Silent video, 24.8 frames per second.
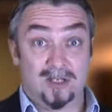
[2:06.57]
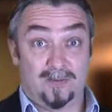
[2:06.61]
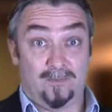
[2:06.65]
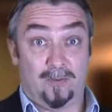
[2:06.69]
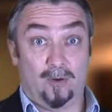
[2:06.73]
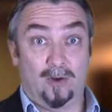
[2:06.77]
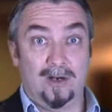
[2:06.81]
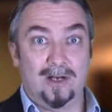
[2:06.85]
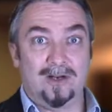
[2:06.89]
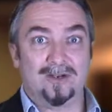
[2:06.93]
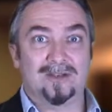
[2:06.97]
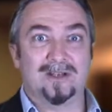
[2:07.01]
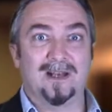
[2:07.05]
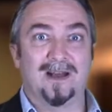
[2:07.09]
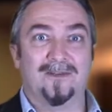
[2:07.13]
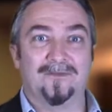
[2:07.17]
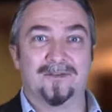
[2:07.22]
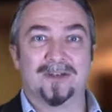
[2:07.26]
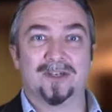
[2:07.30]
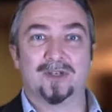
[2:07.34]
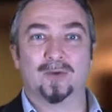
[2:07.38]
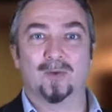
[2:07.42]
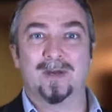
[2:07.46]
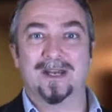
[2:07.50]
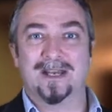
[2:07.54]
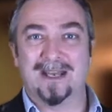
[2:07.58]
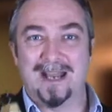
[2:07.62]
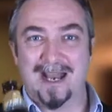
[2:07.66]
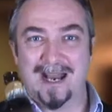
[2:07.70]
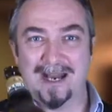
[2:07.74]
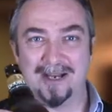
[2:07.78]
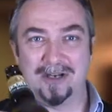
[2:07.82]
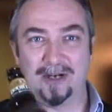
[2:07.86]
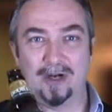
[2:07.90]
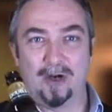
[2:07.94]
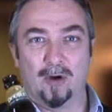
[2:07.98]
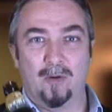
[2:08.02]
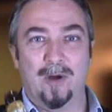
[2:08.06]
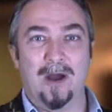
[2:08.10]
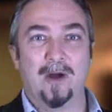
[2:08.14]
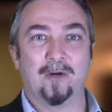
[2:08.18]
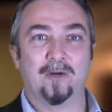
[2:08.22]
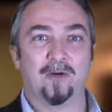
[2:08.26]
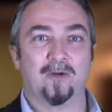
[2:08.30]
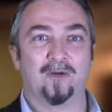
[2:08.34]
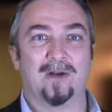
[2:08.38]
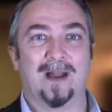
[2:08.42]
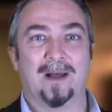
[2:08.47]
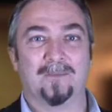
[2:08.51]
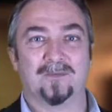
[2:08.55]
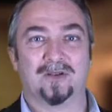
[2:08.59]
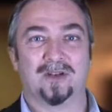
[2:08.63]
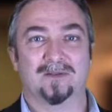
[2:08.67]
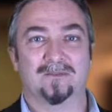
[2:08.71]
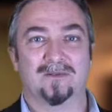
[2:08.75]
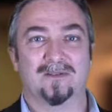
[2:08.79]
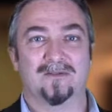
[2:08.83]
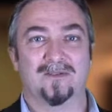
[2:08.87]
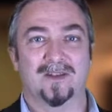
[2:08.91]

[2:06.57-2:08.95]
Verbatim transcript: spoil yourself this weekend and go out and grab some